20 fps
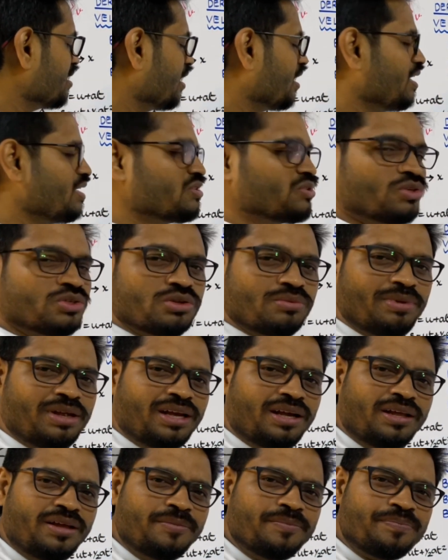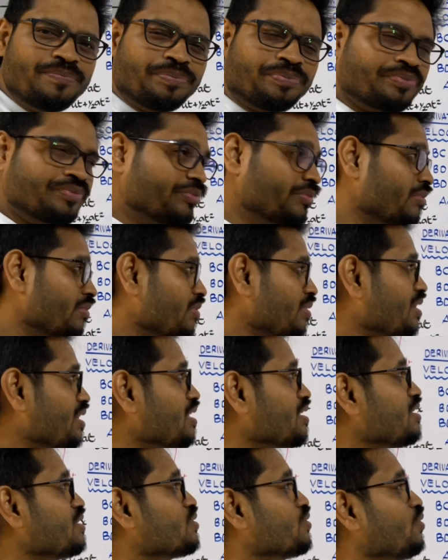is also BD.
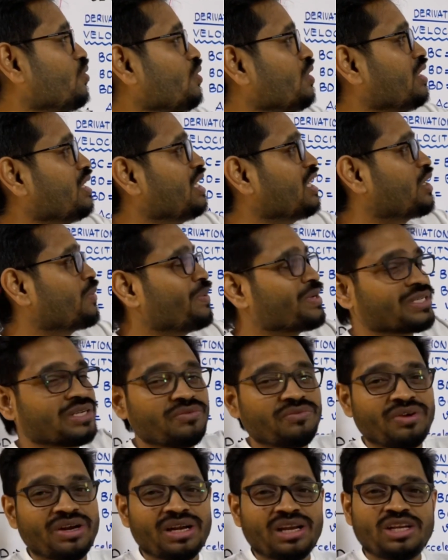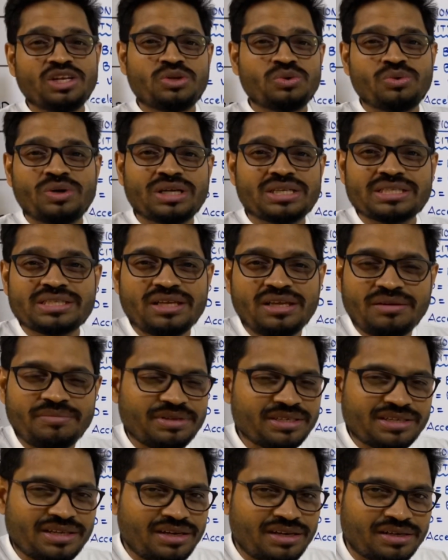So equation 1 and 2 are same,
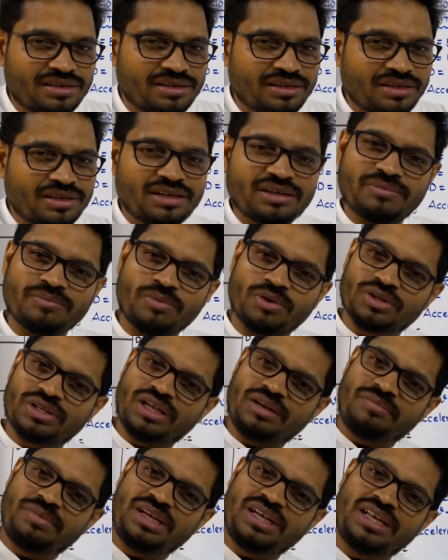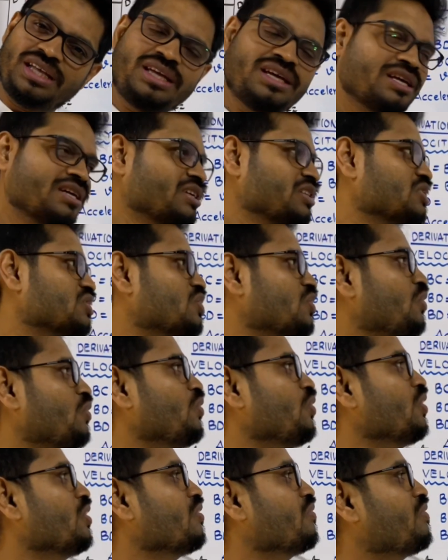isn't it? Both are BD. So
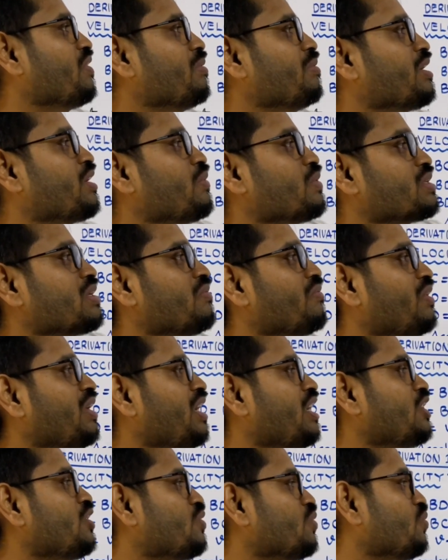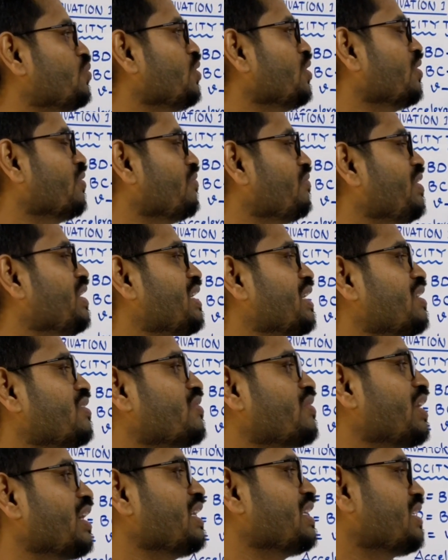from equation 1 and 2, we can write